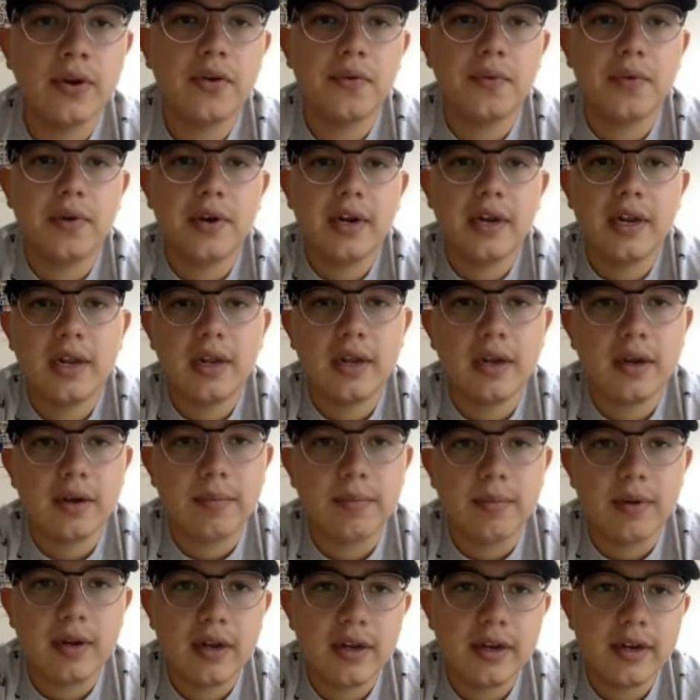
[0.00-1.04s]
Reading
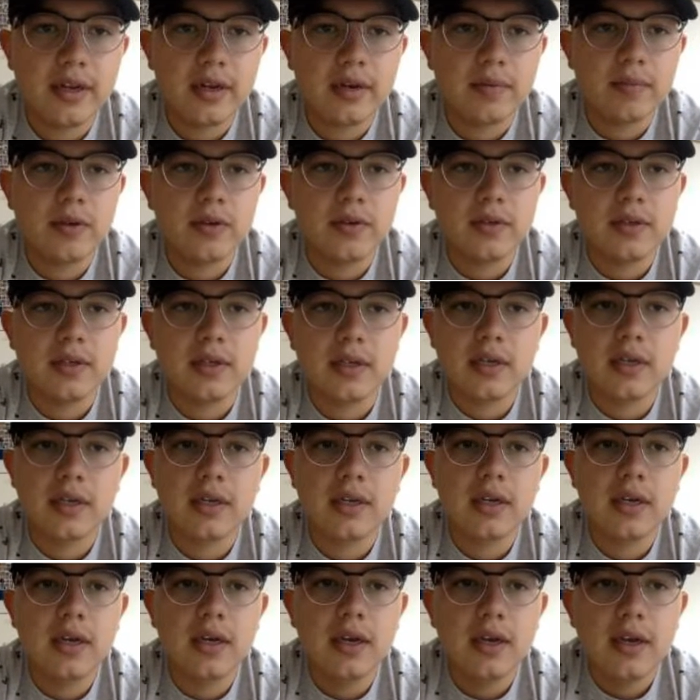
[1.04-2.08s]
ability in
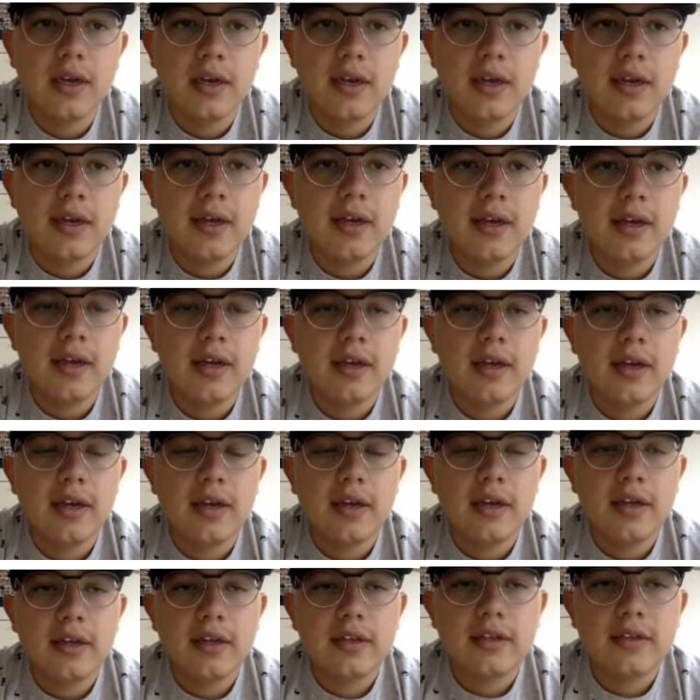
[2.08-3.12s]
music,
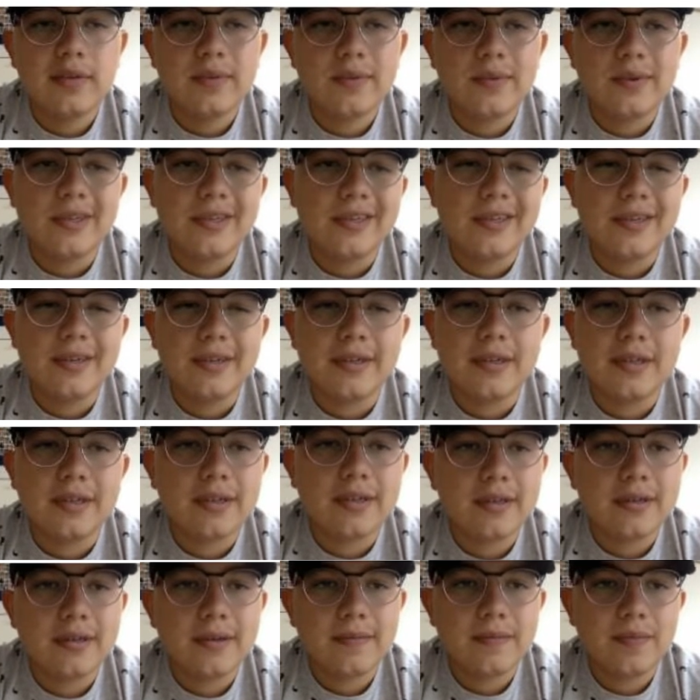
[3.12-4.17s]
which
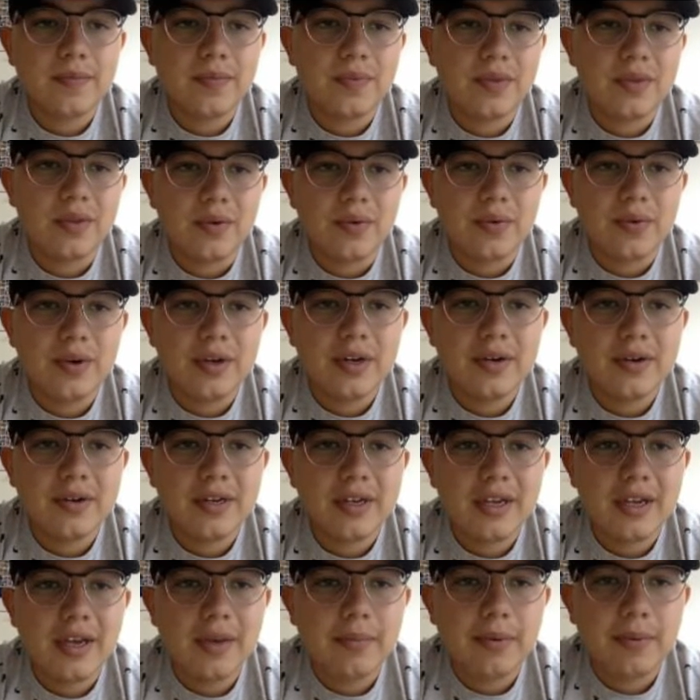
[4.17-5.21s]
is the reader's
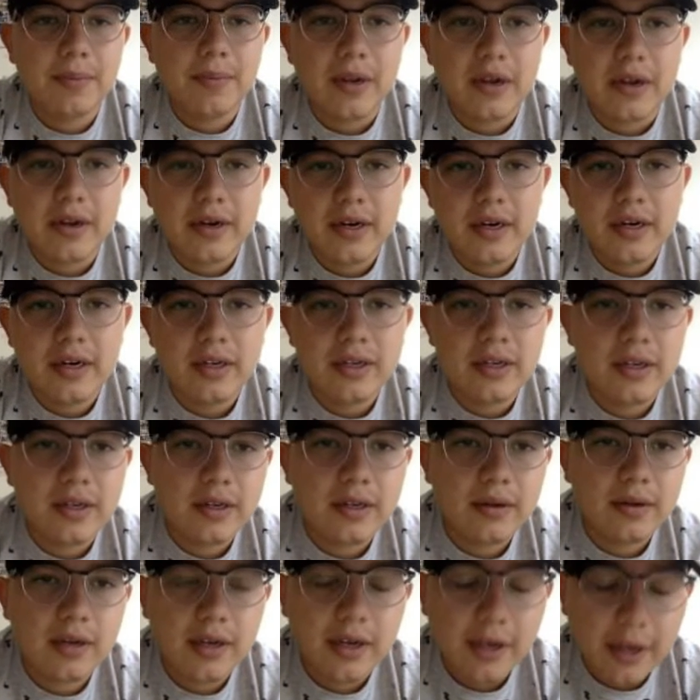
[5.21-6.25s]
capability
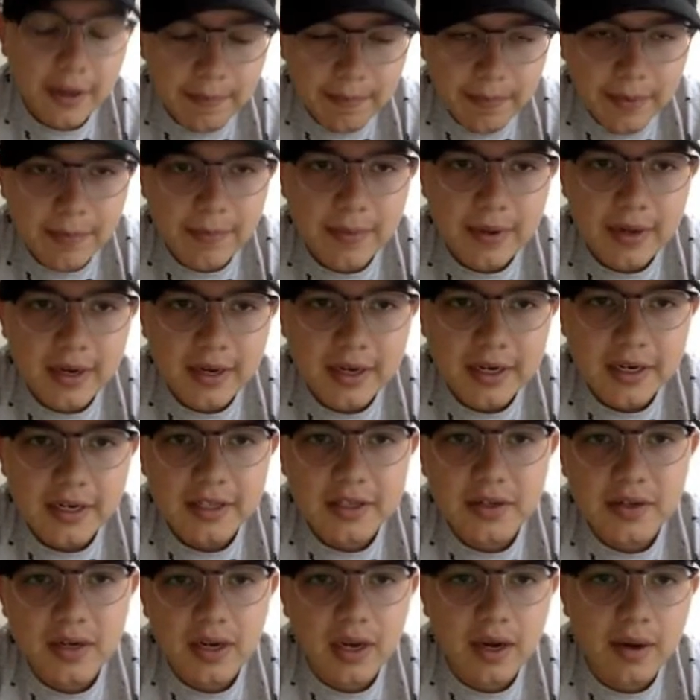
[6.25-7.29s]

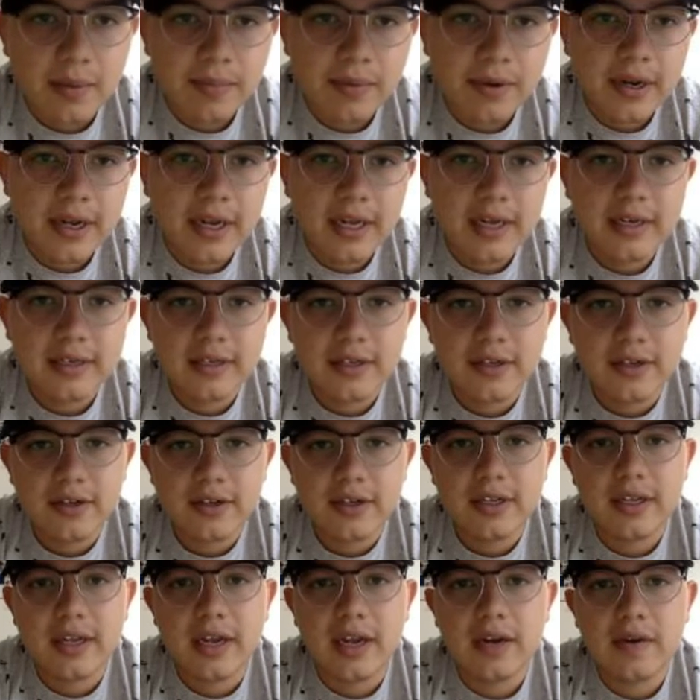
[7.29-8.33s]
to comprehend and
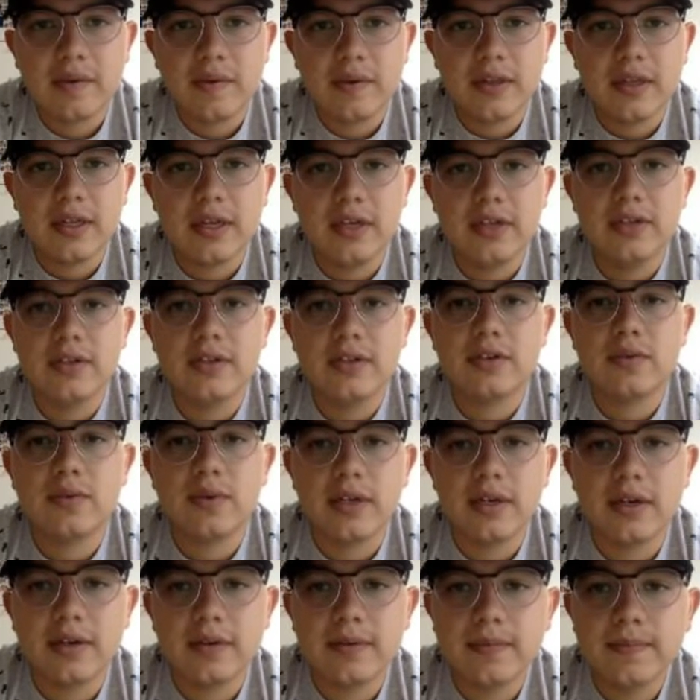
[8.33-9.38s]
understand what they just
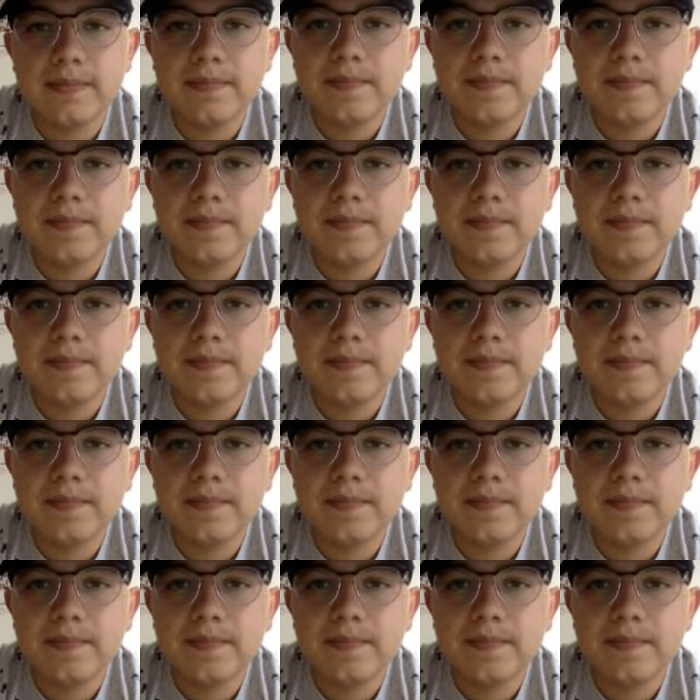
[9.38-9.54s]
read.